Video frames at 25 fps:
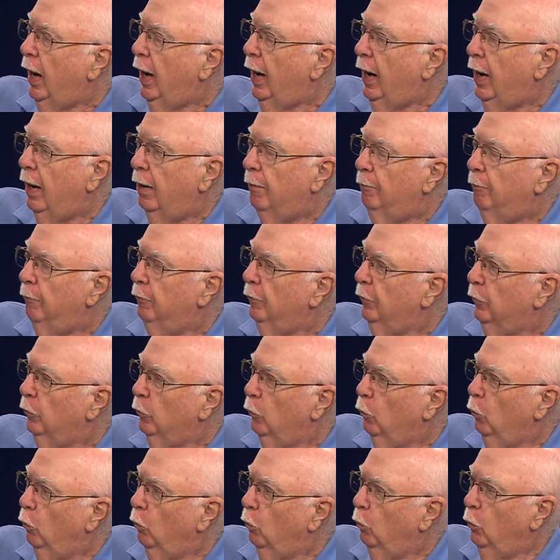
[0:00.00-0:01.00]
Uh,
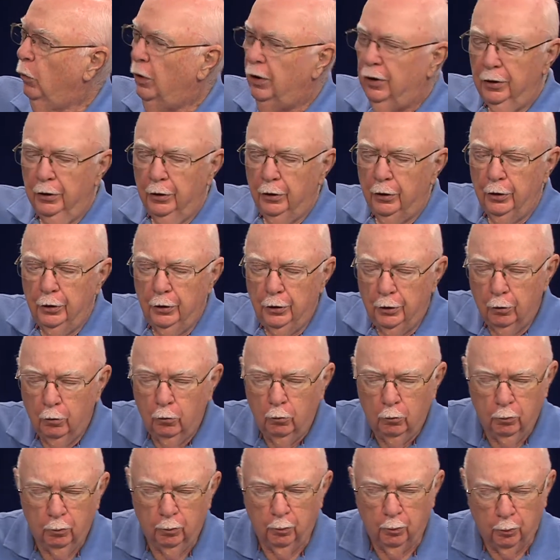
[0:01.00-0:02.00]

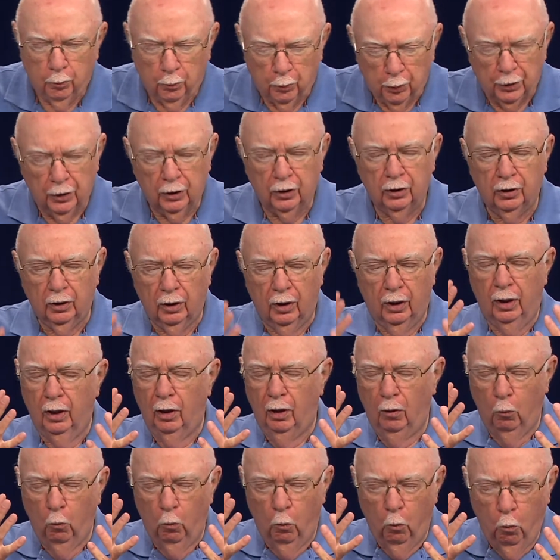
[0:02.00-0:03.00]
you,
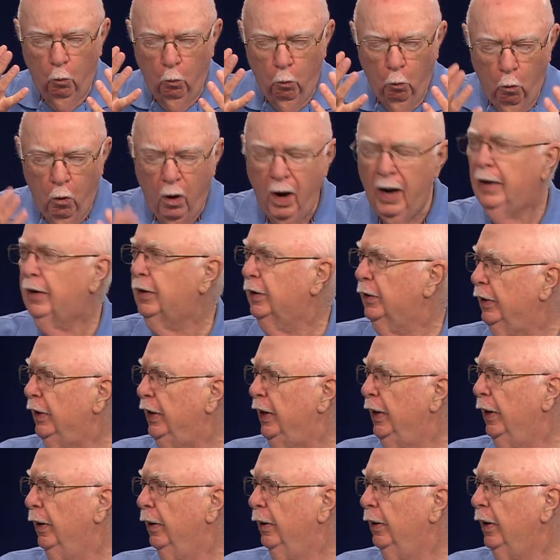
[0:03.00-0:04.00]
what?
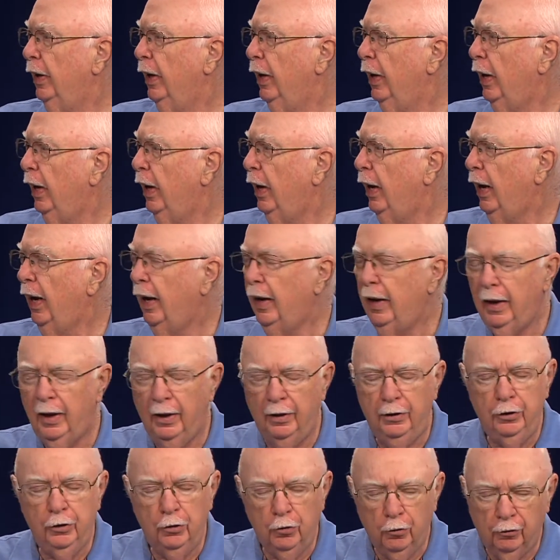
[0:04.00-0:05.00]

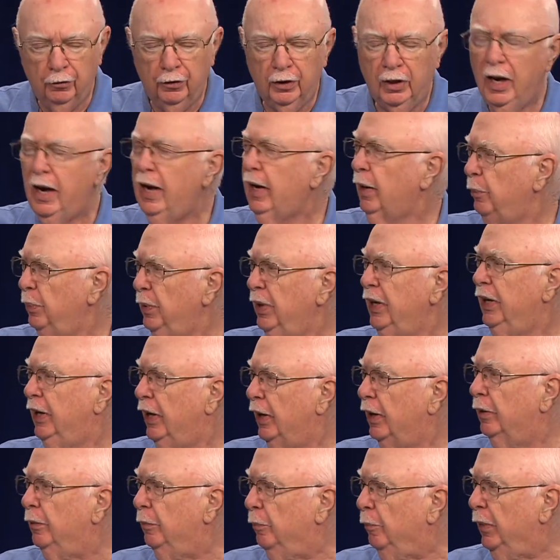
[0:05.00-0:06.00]
You gotta be
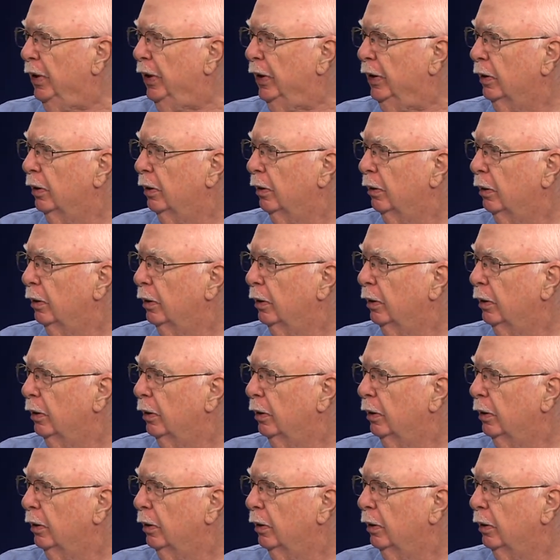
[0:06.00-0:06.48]
kidding me.